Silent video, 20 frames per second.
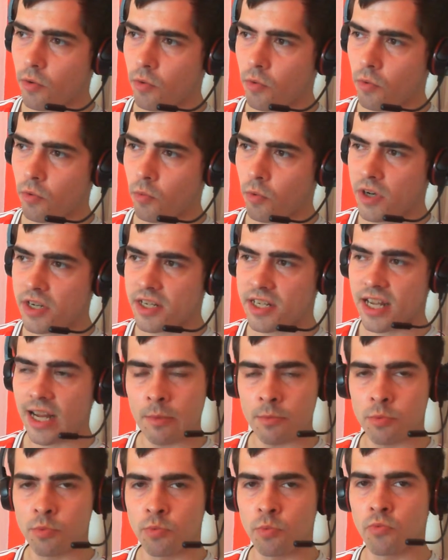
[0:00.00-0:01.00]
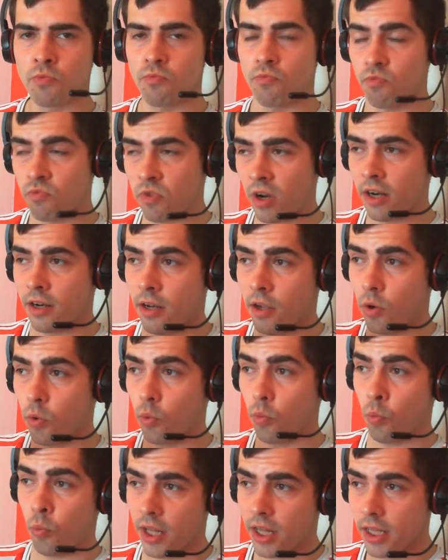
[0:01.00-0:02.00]
West Ham's run
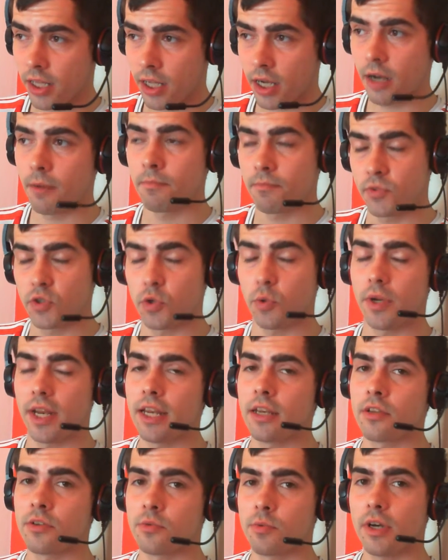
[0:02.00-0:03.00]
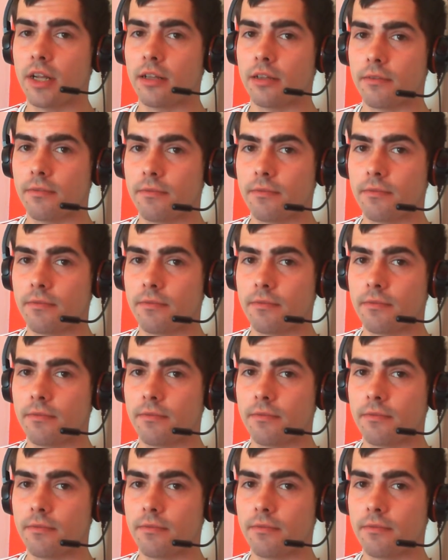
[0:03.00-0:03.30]
will come to an end as well.